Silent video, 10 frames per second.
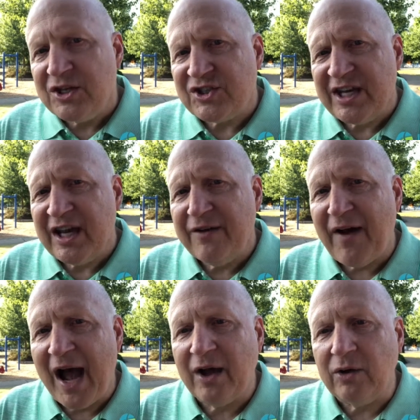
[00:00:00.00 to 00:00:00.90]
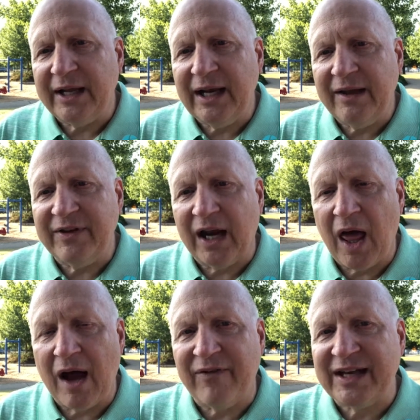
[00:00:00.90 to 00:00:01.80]
See, if I only live in
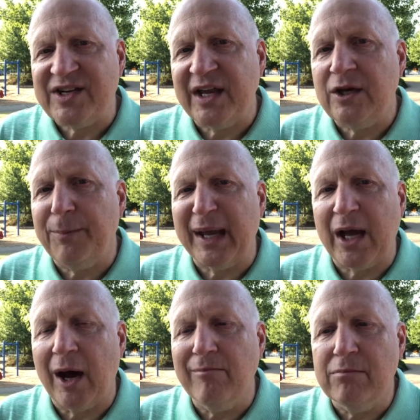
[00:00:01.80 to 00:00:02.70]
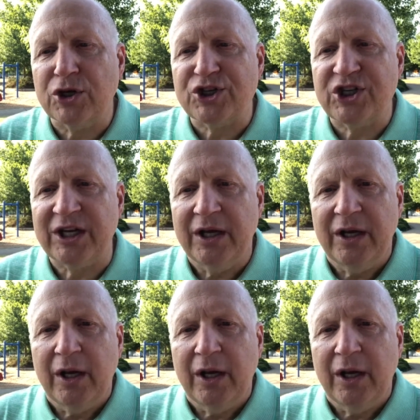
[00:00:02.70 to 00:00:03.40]
love, I tend to become mushy